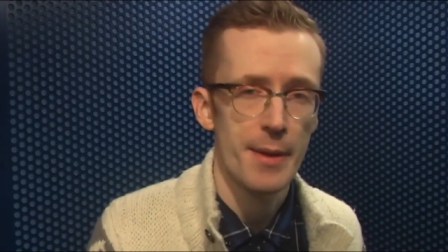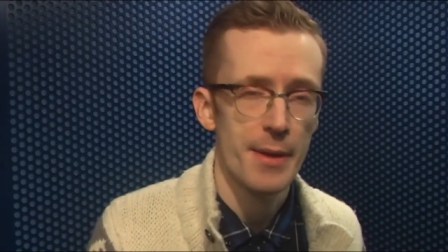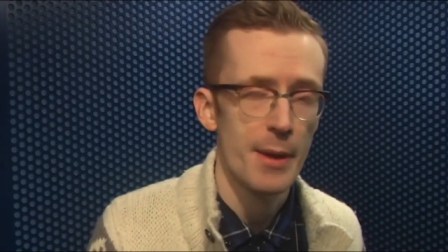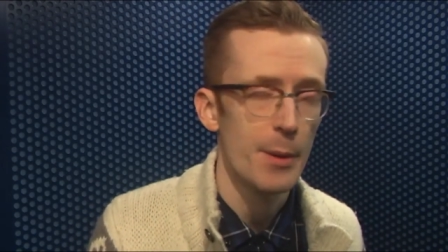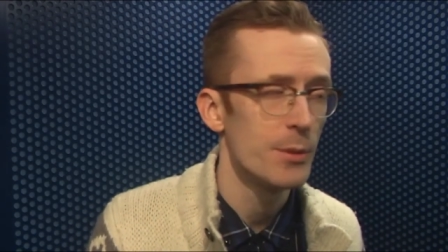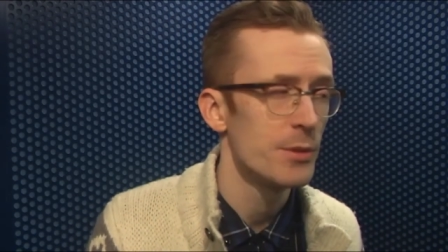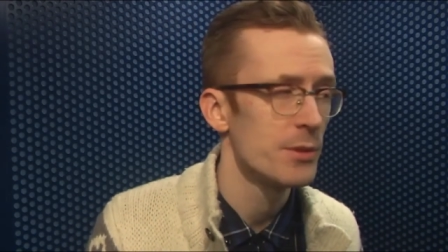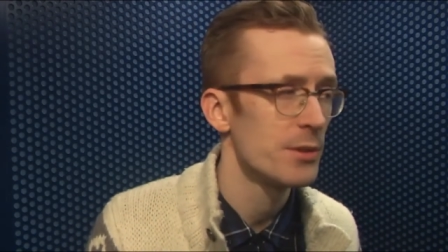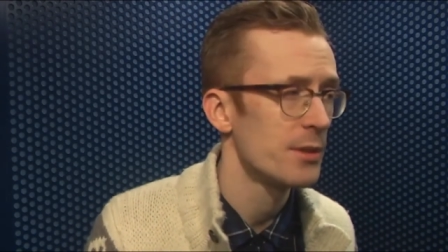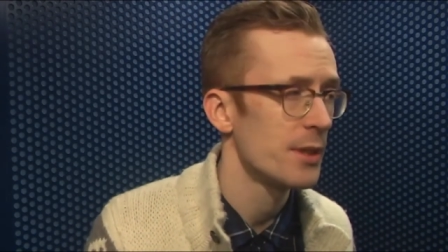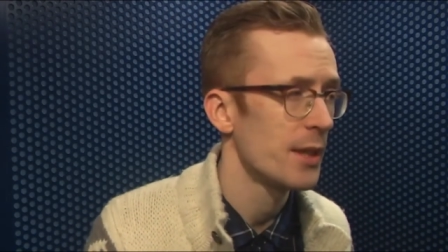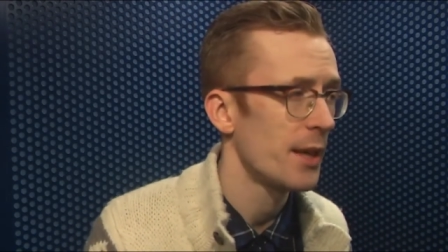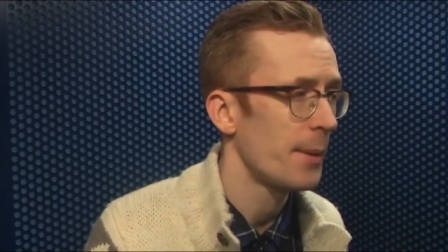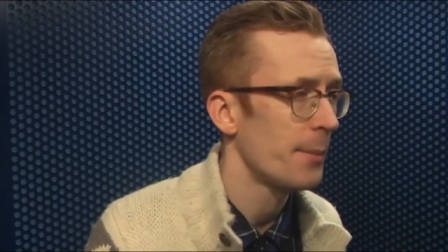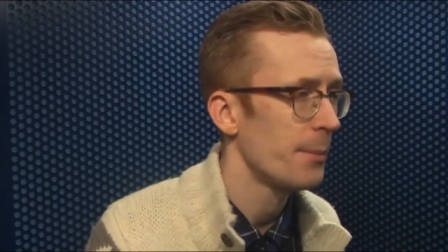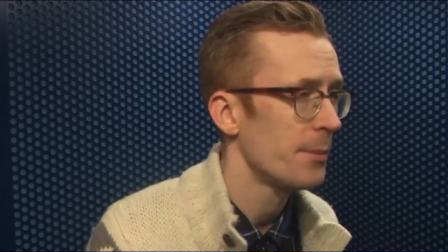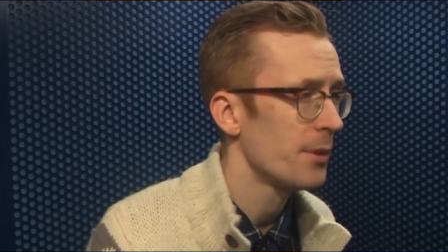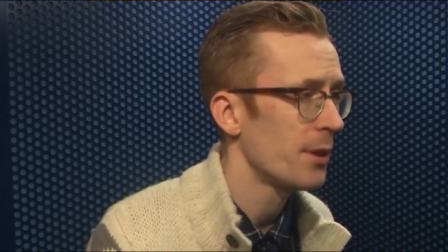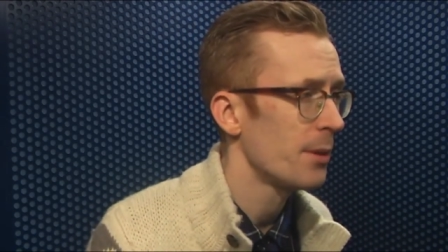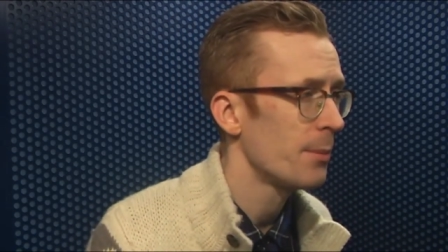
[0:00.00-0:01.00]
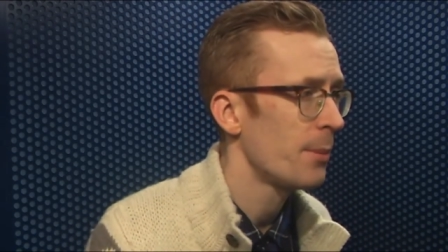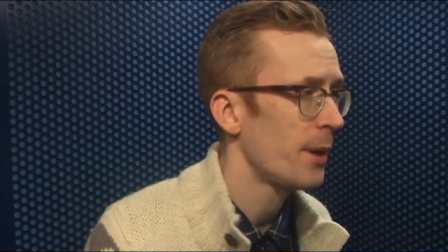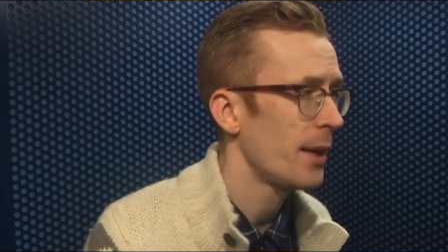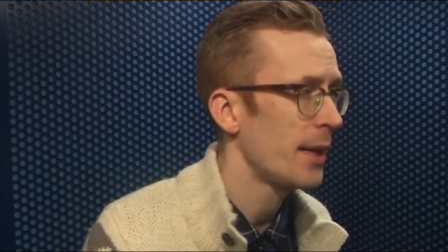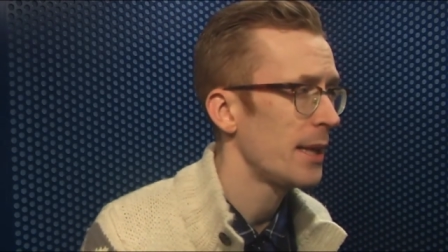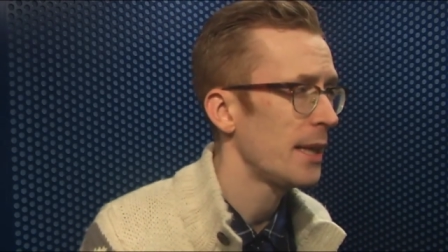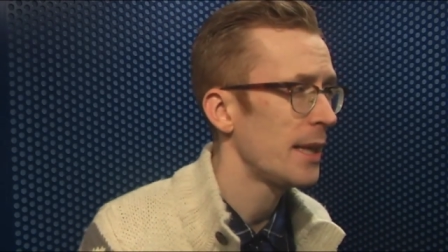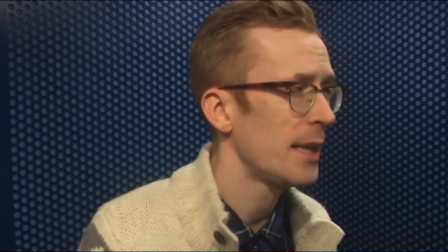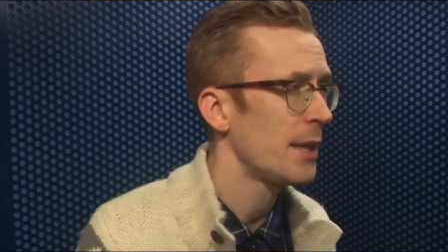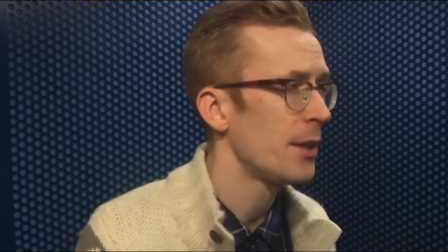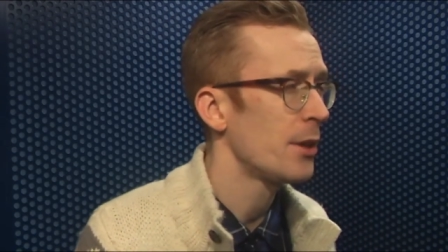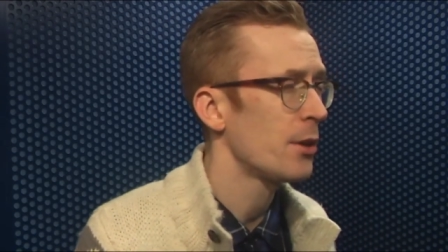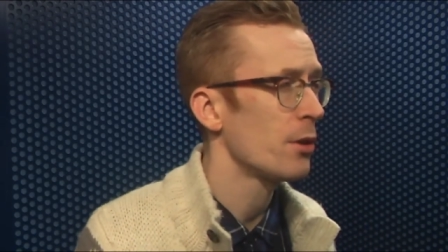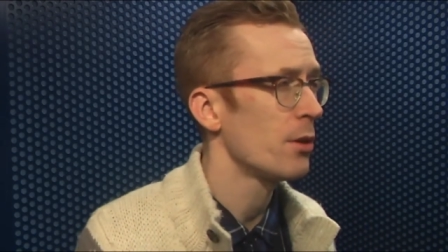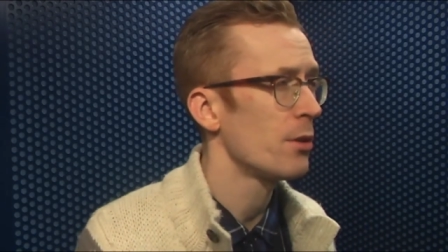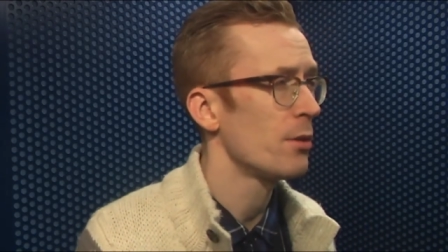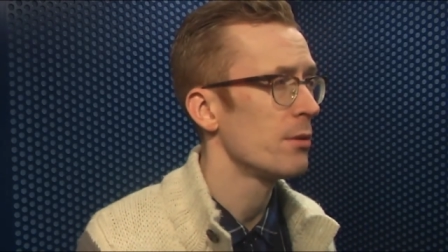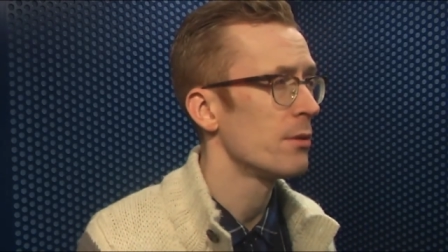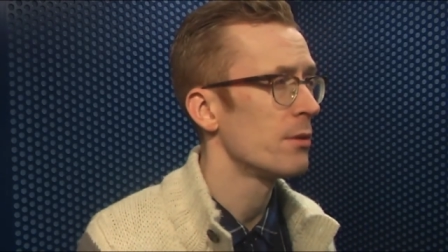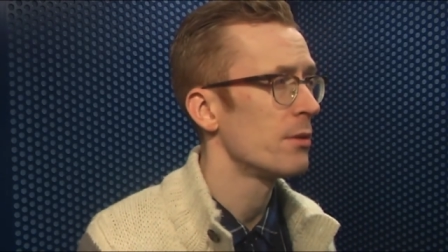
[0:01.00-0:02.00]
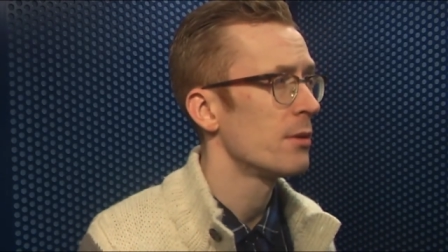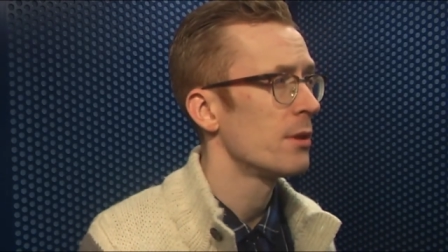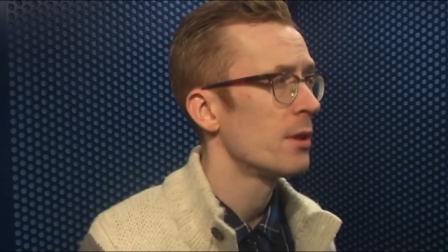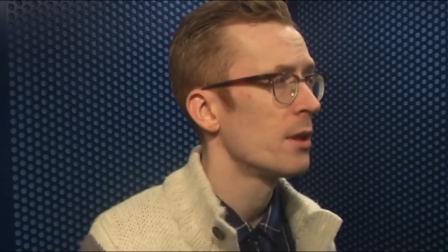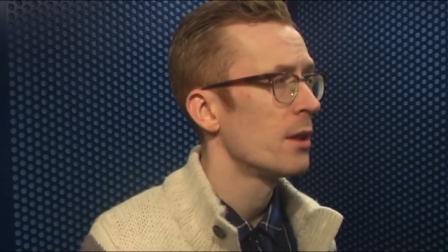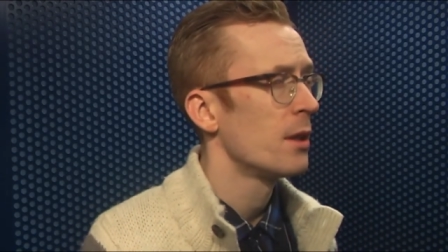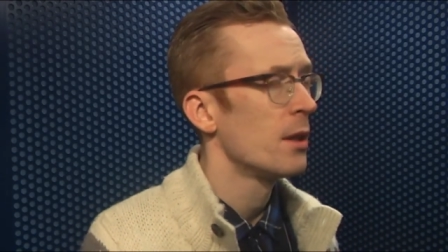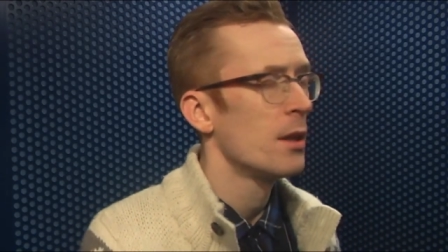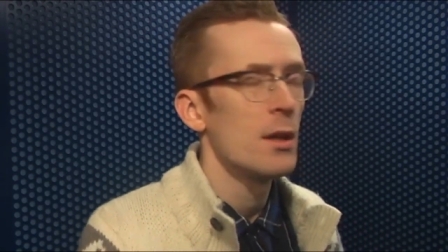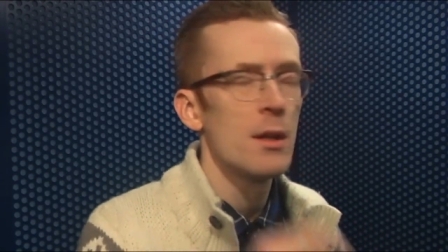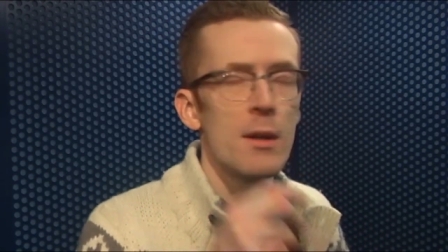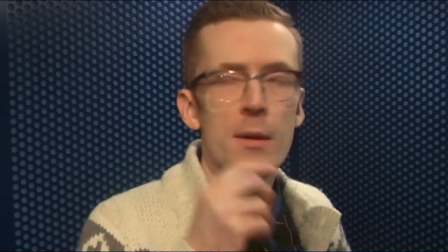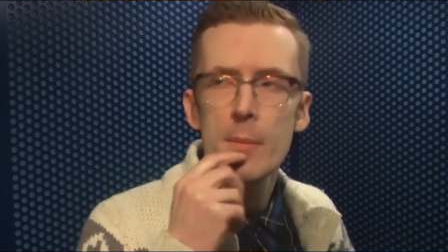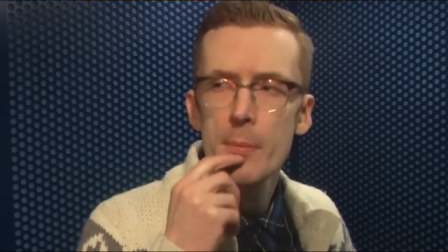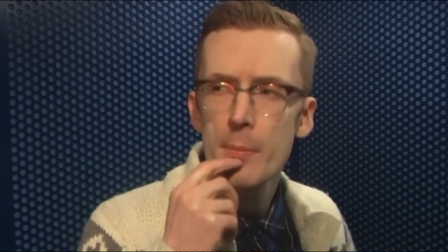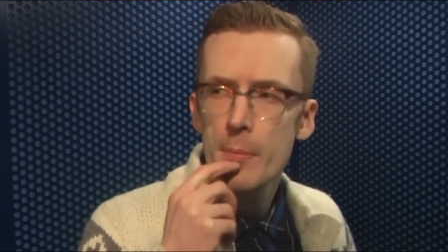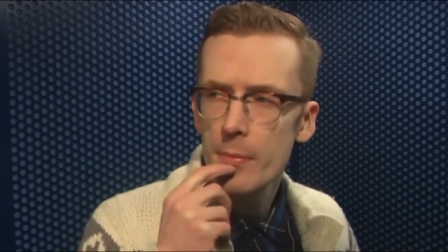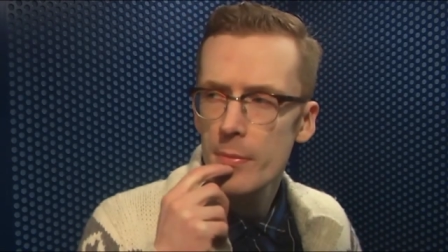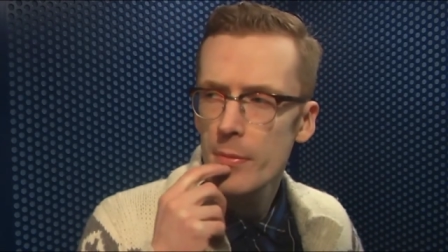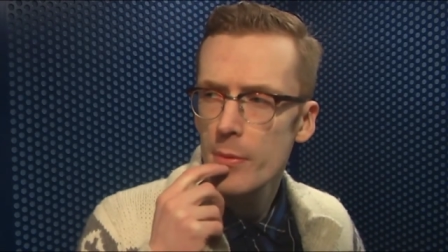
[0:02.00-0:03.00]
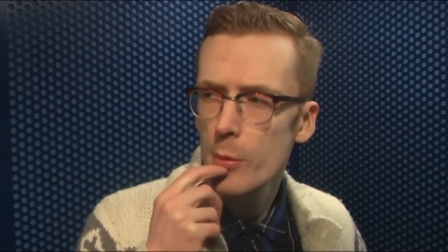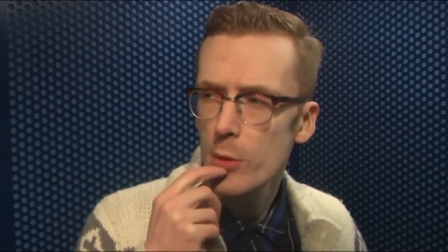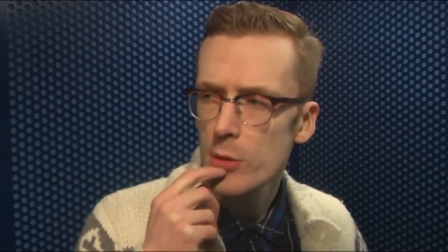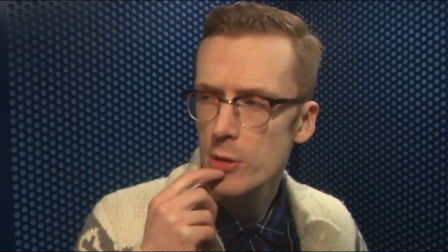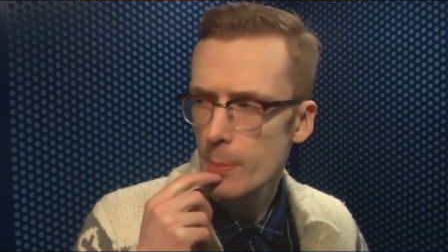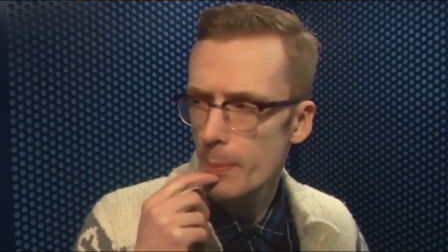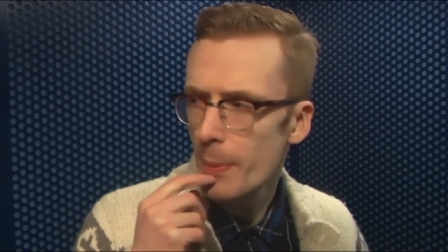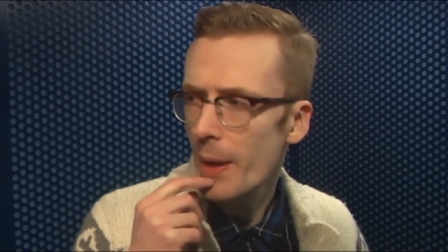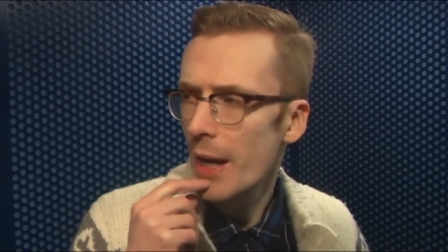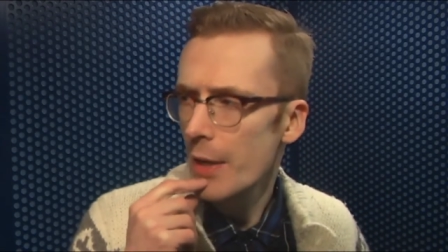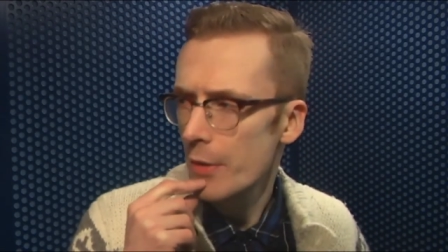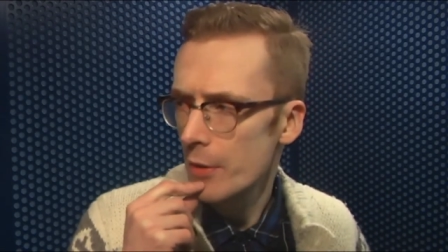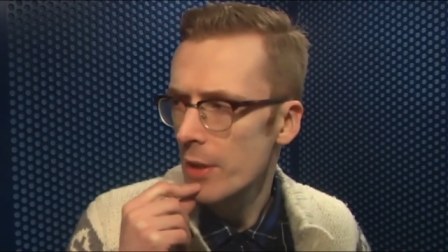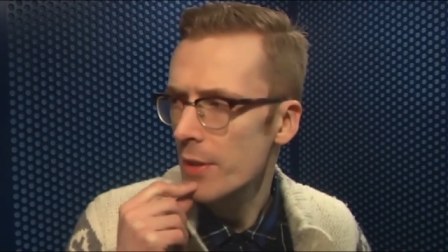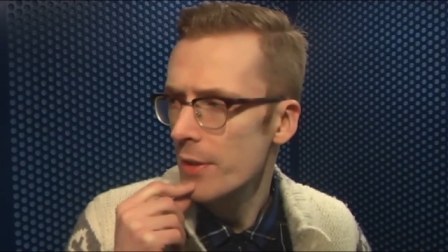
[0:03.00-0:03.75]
That was done by a lady called, was it Byron?